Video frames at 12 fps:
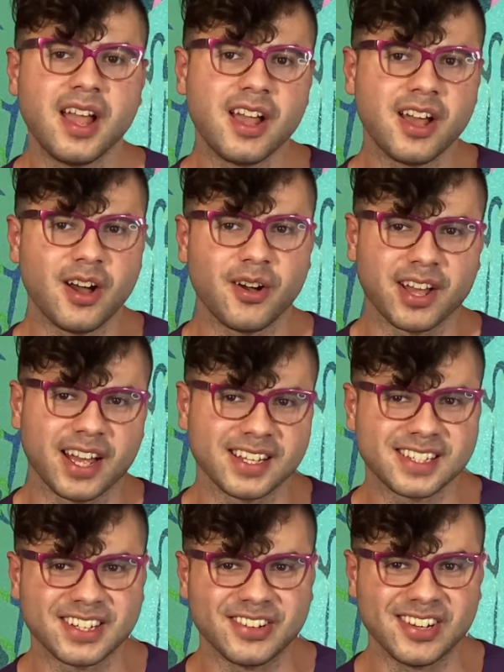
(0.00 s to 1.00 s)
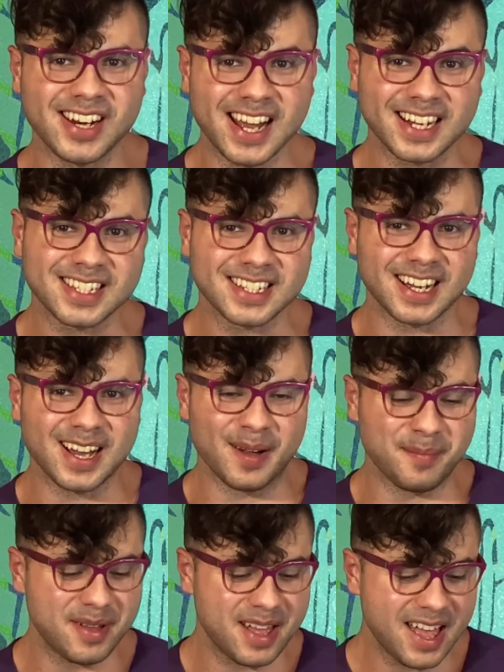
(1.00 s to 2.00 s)
Okay, so next
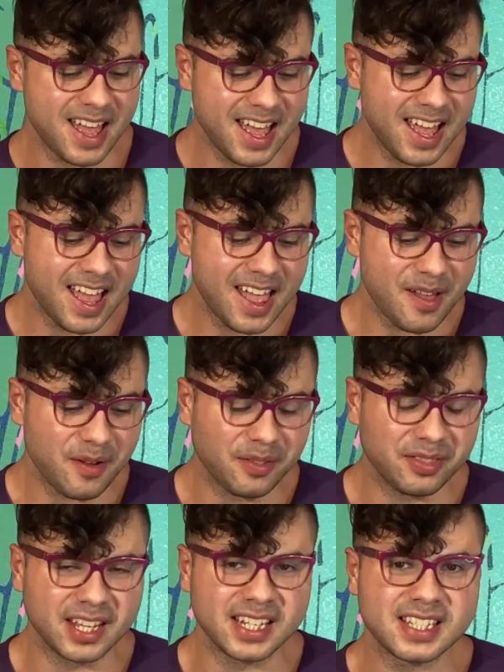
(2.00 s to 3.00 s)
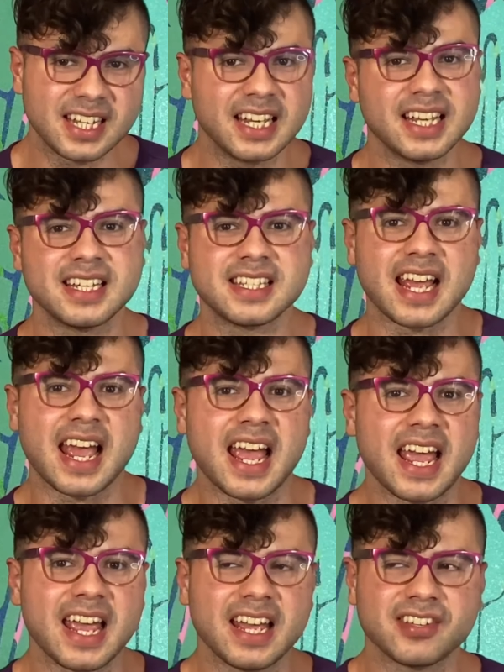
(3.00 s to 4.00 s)
up. This is
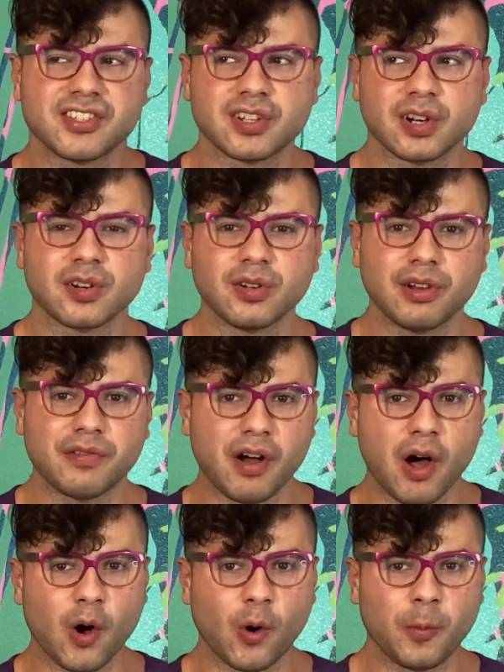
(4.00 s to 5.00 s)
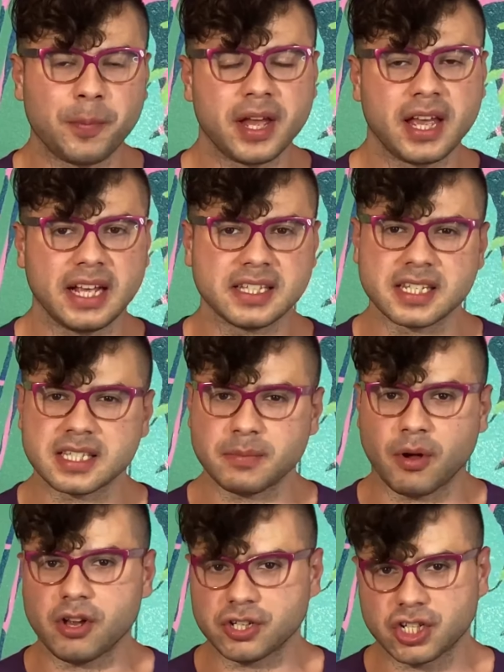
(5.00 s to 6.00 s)
a Circle of Hope. It's a
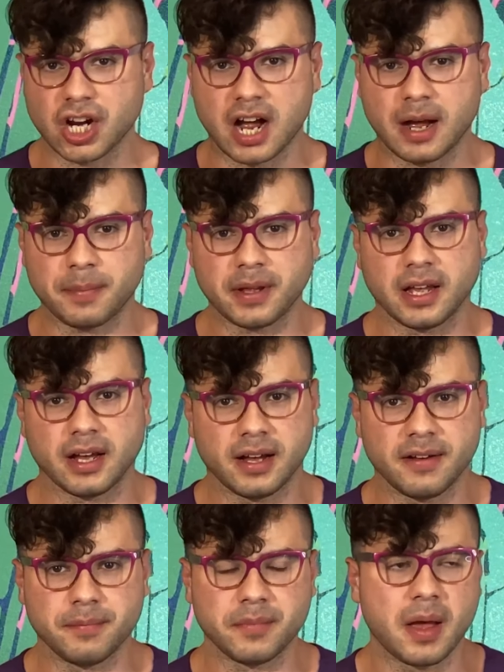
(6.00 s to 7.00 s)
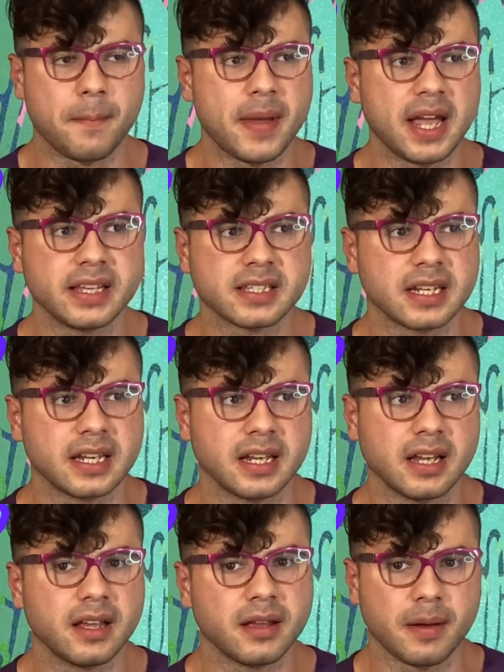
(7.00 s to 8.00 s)
small shop,
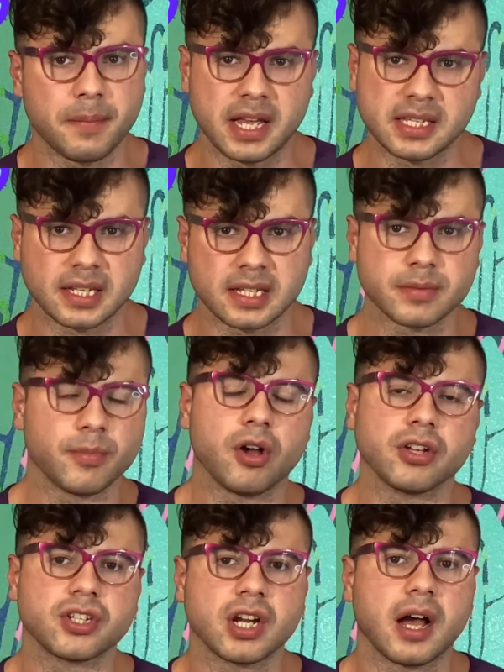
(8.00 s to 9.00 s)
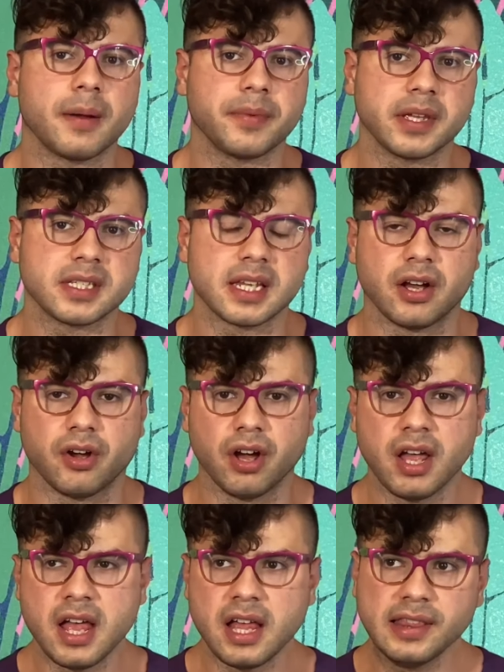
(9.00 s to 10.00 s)
amazing small shop. They
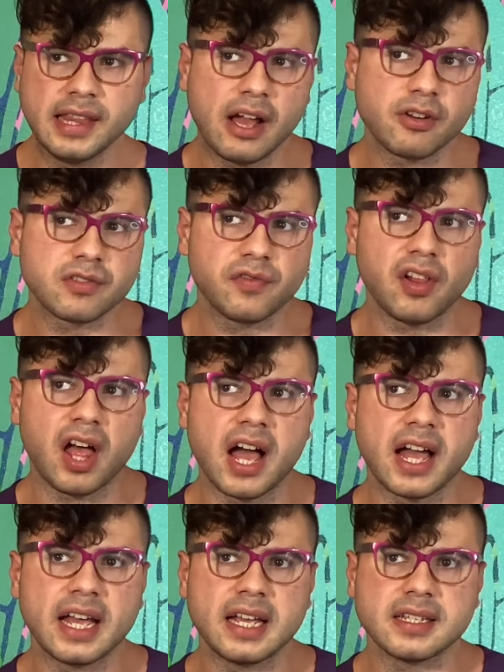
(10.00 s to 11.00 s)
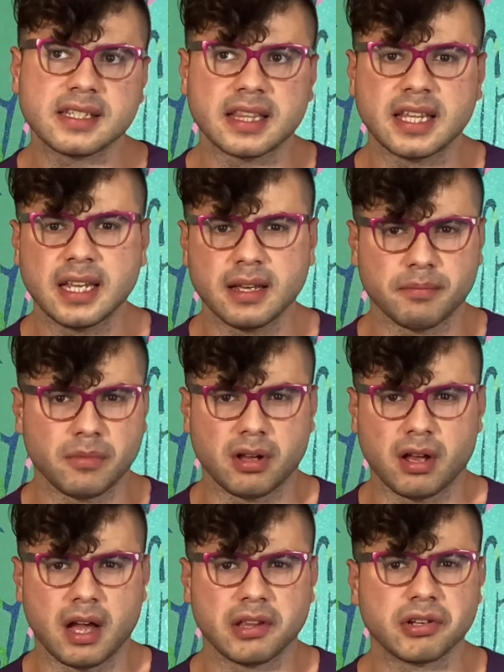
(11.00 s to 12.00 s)
sell lounge flies, I think, and
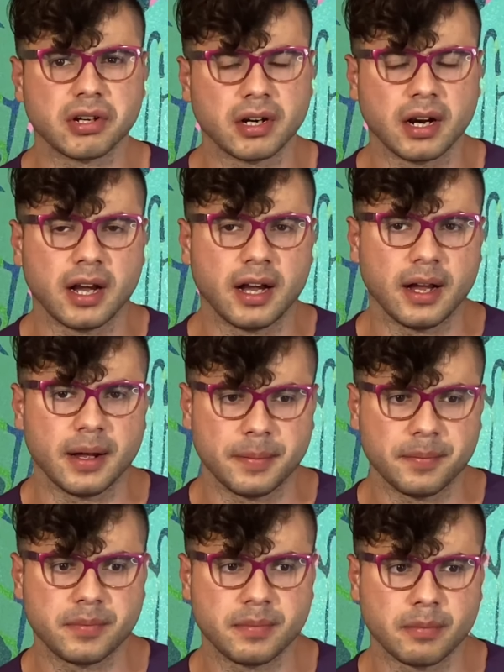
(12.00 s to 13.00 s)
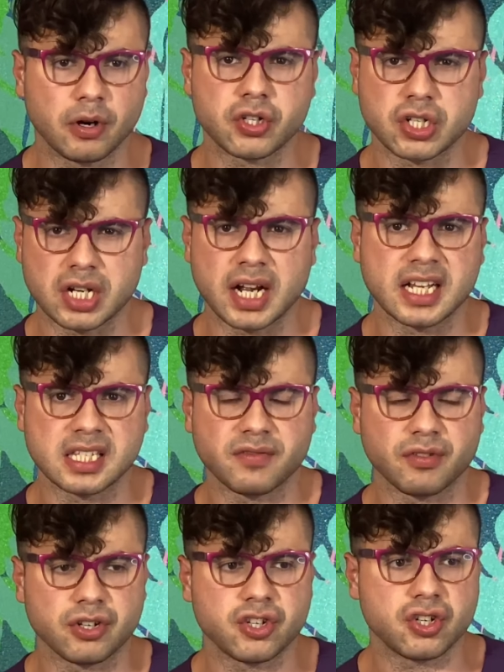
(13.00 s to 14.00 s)
other merchandise
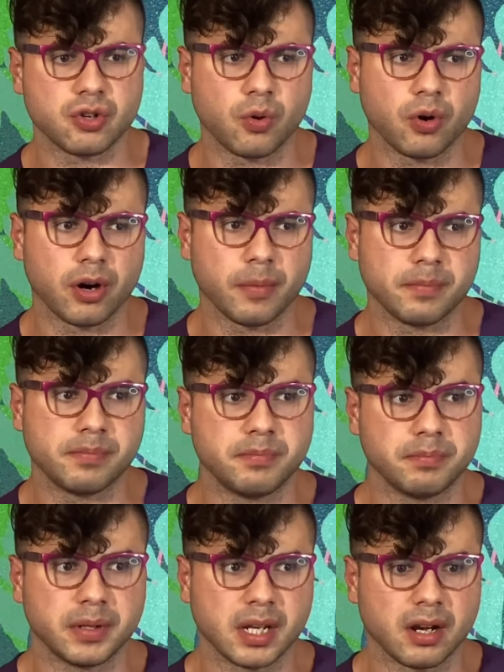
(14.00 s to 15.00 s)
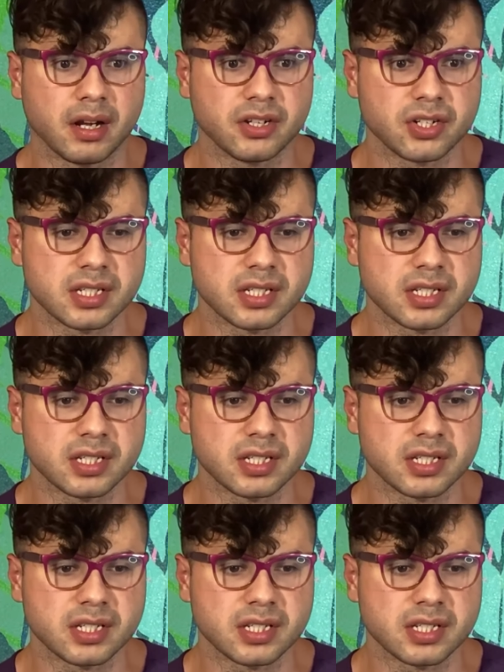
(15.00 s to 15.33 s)
for sure beyond just